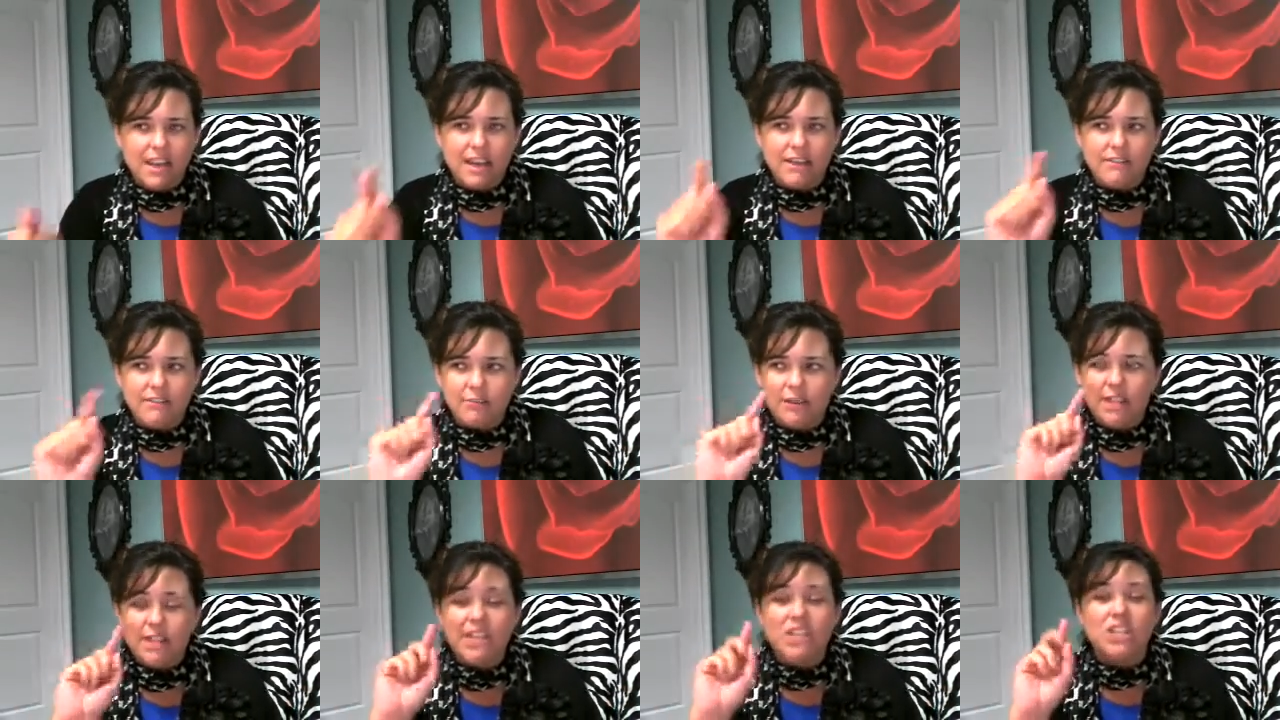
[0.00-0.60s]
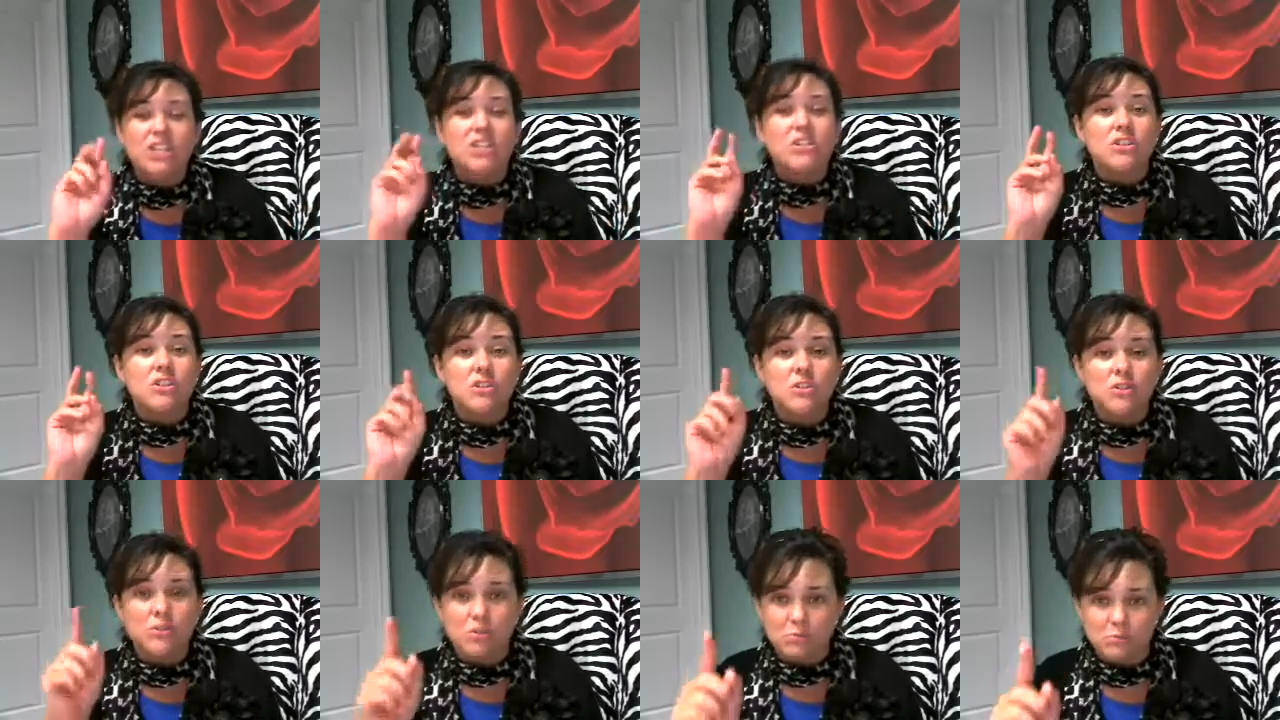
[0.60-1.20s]
Everybody
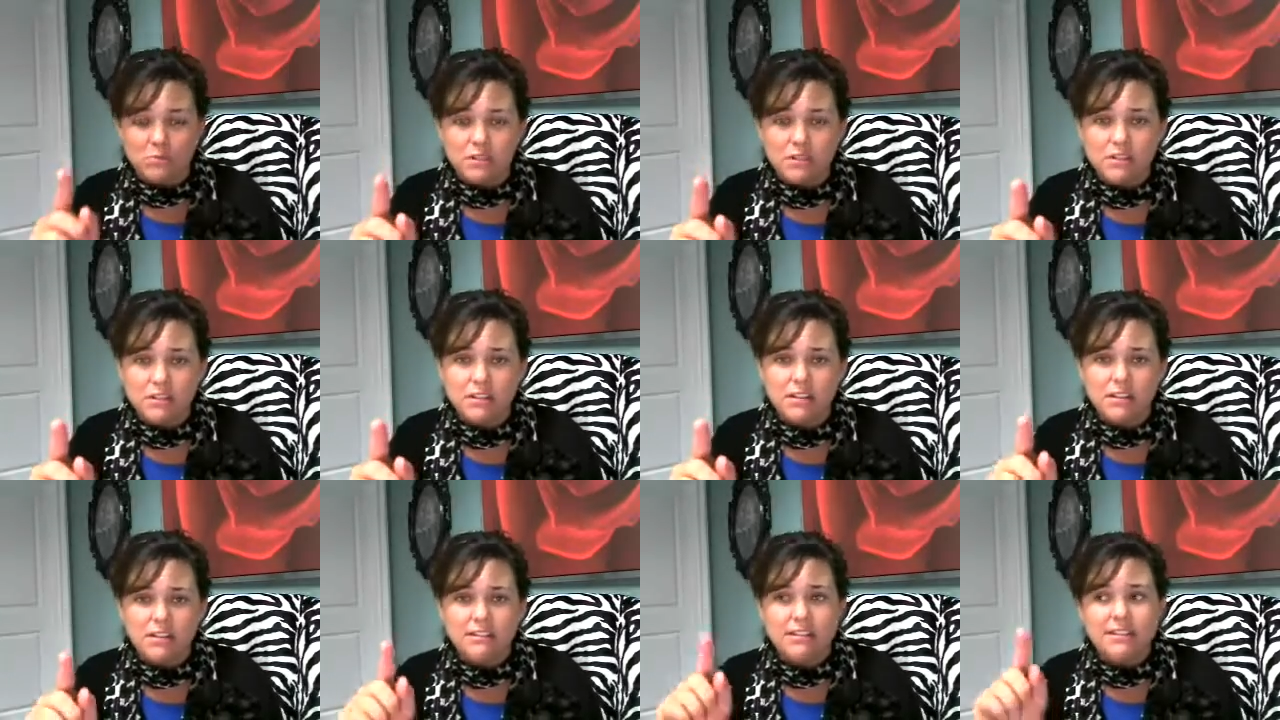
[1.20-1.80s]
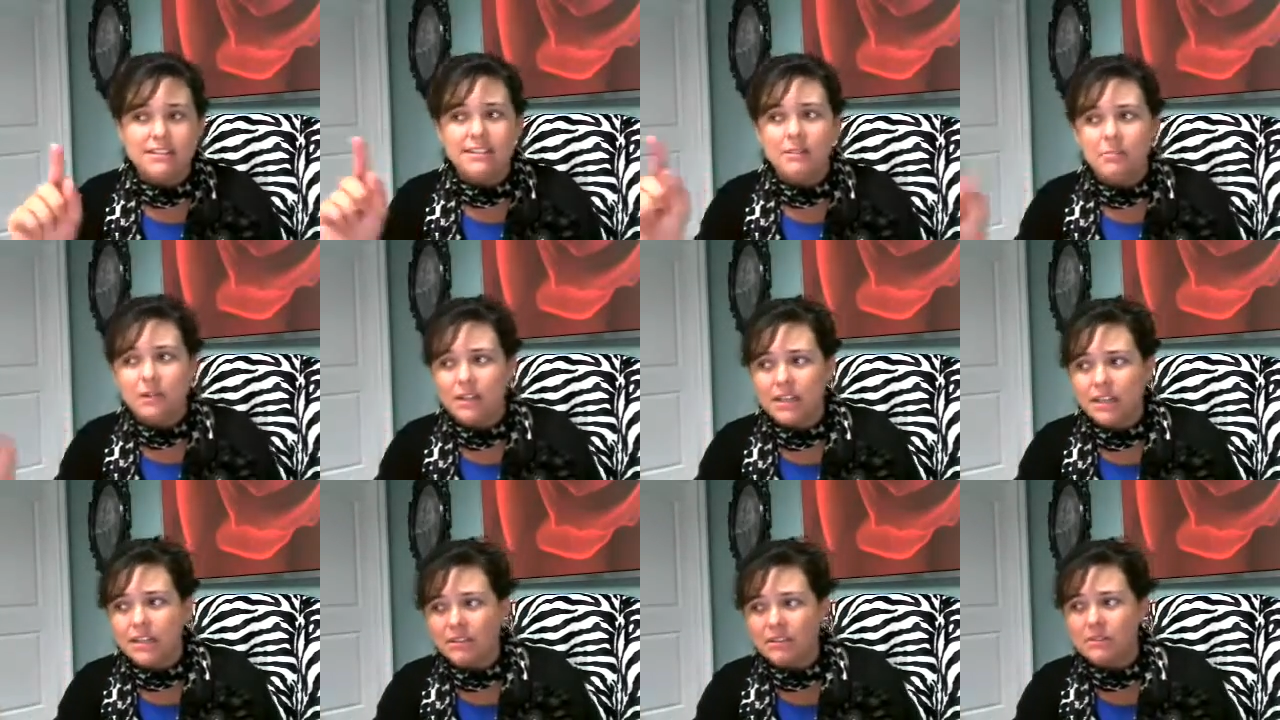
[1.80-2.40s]
assumed
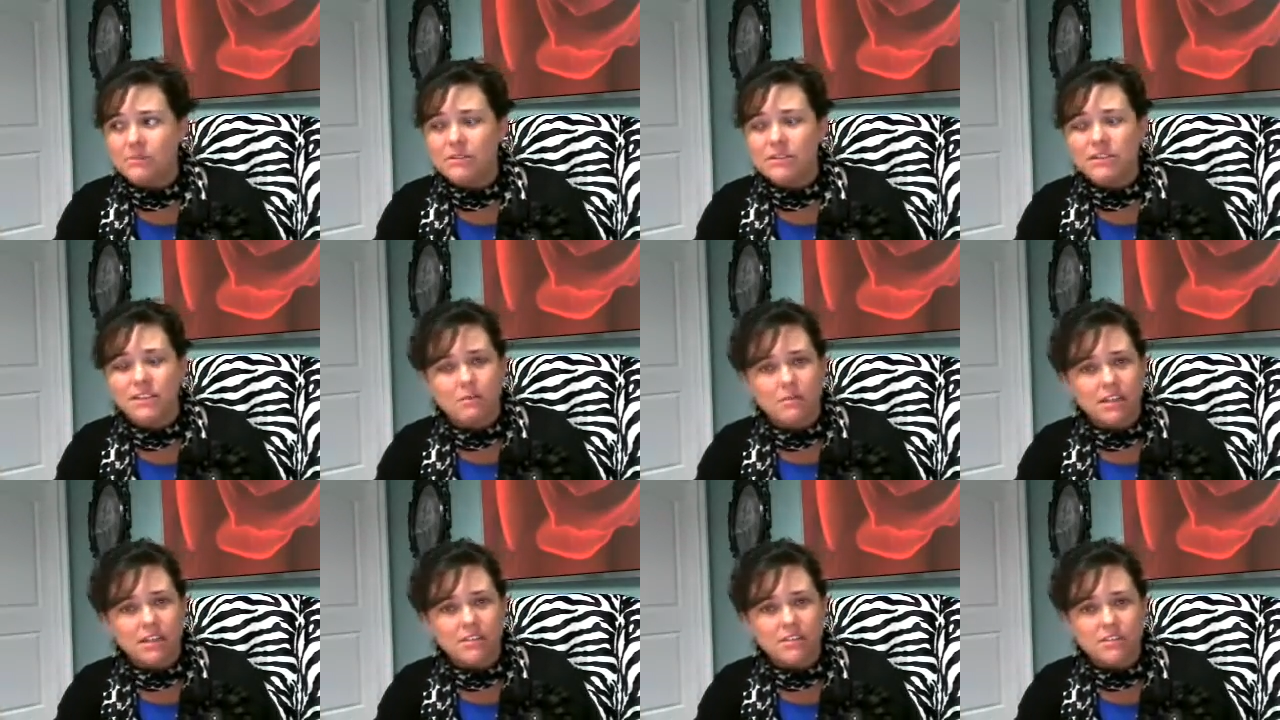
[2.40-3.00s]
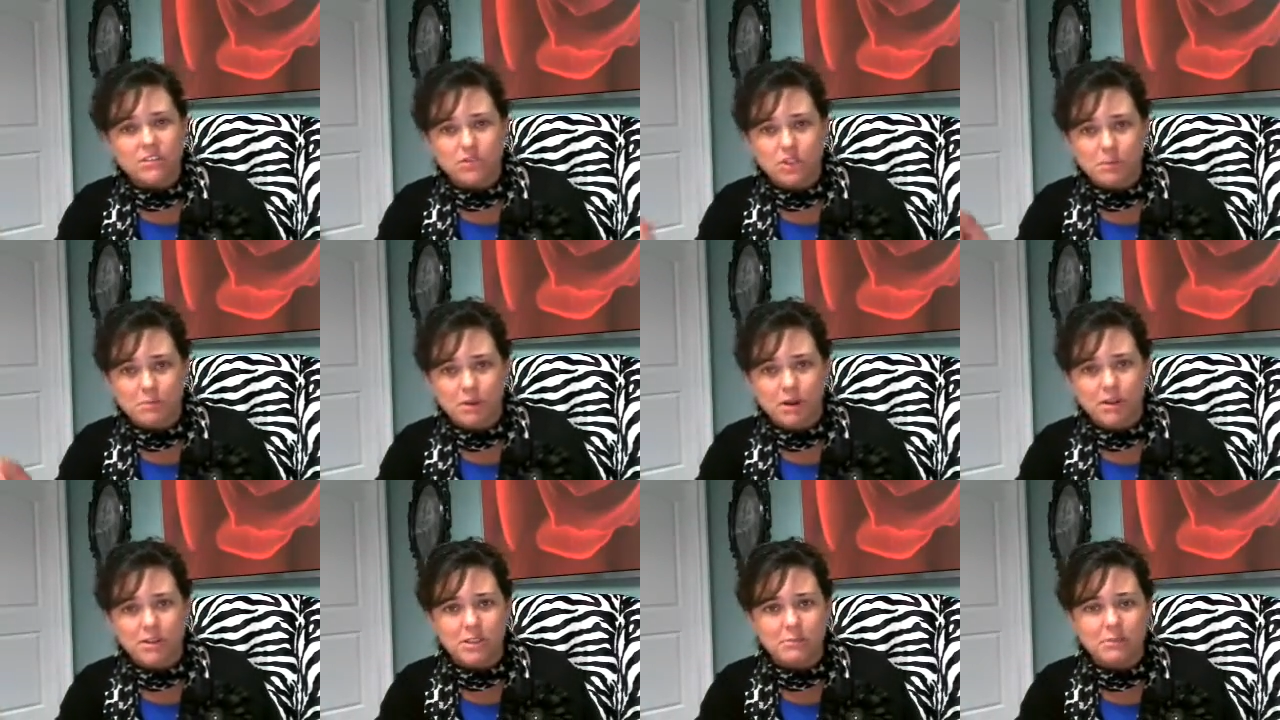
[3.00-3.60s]
that it was someone else's
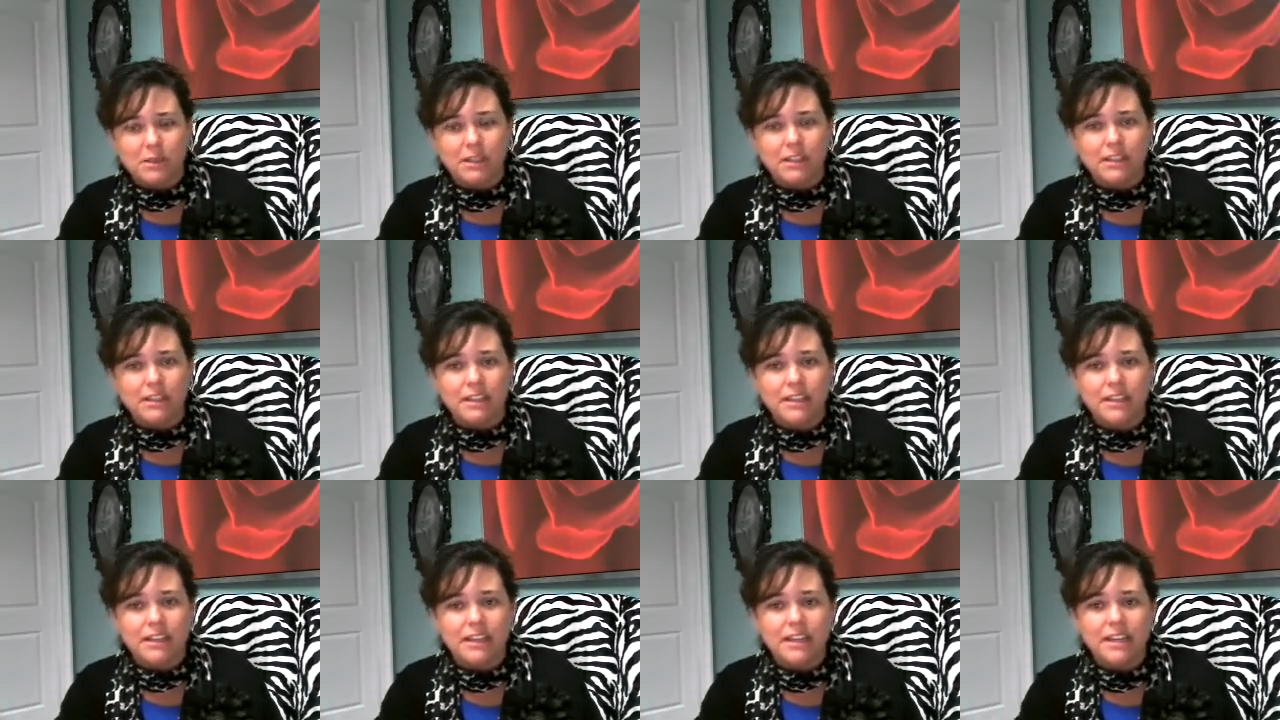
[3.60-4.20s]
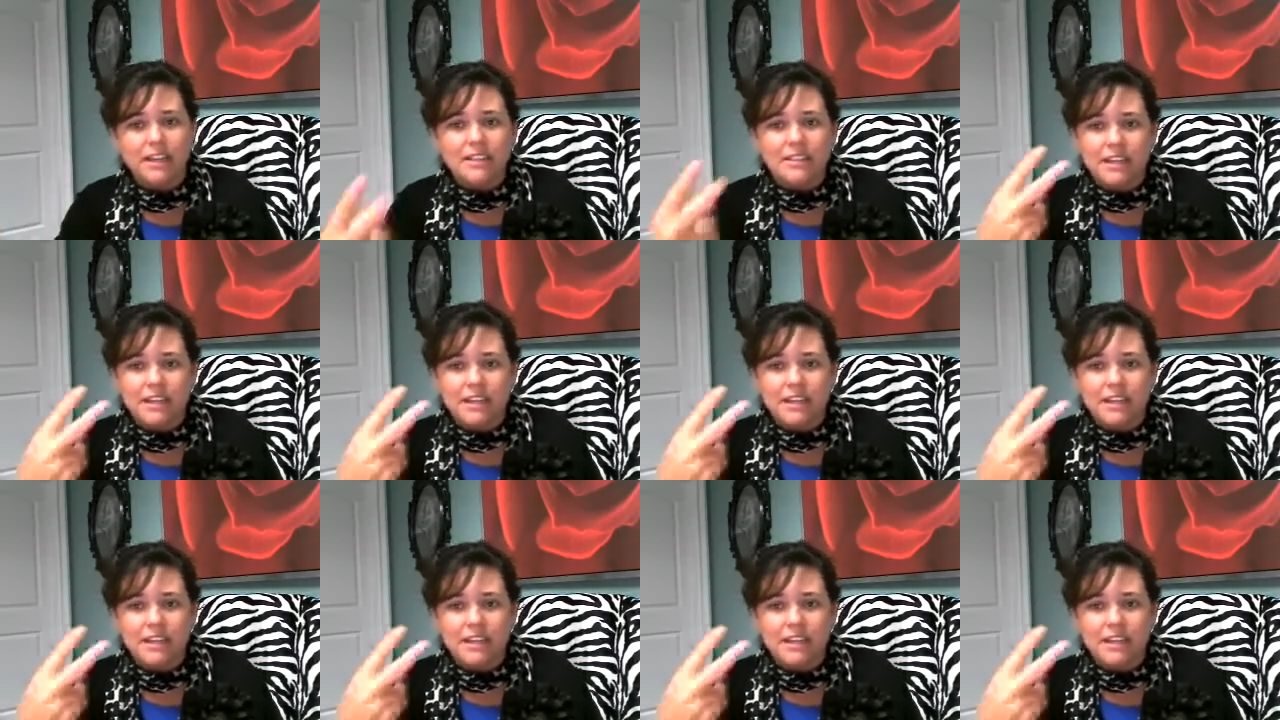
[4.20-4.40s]
responsibility